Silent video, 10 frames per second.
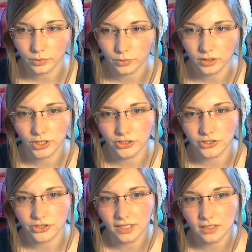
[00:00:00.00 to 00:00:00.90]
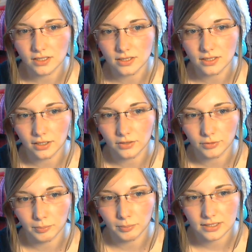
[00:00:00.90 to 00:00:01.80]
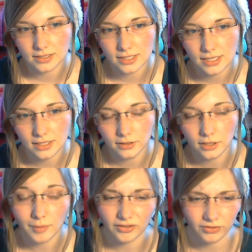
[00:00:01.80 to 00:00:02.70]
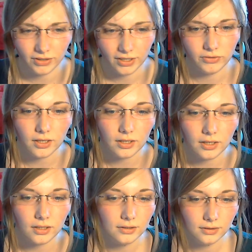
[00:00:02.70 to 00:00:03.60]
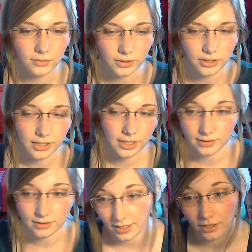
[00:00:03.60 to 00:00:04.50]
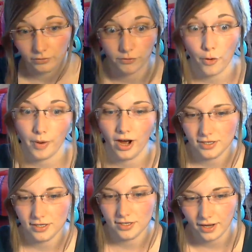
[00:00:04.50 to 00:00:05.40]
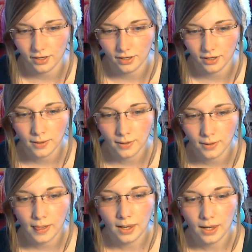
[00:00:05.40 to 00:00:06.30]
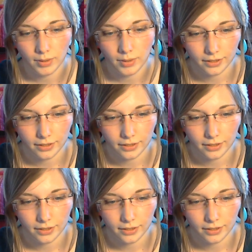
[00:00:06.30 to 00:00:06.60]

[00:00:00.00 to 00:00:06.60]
Ricky Gervais is kind of a must-see. Not my favorite, which I guess is kind of a faux pas to say, but